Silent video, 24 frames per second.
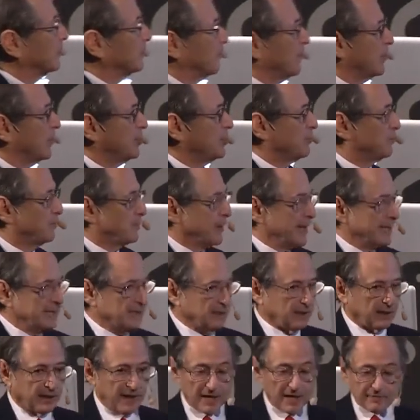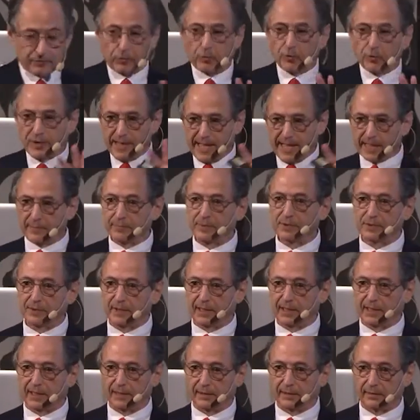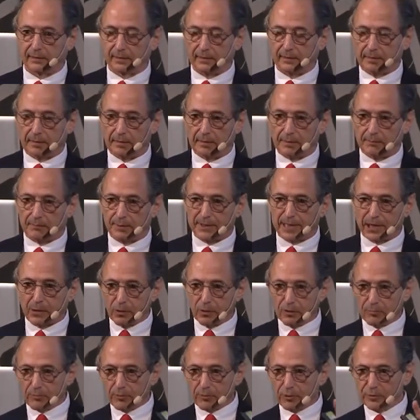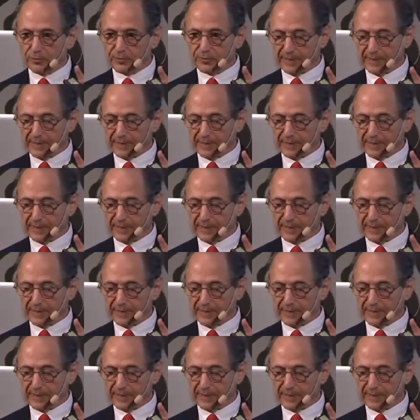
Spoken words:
where you basically have all the atoms there, but they all move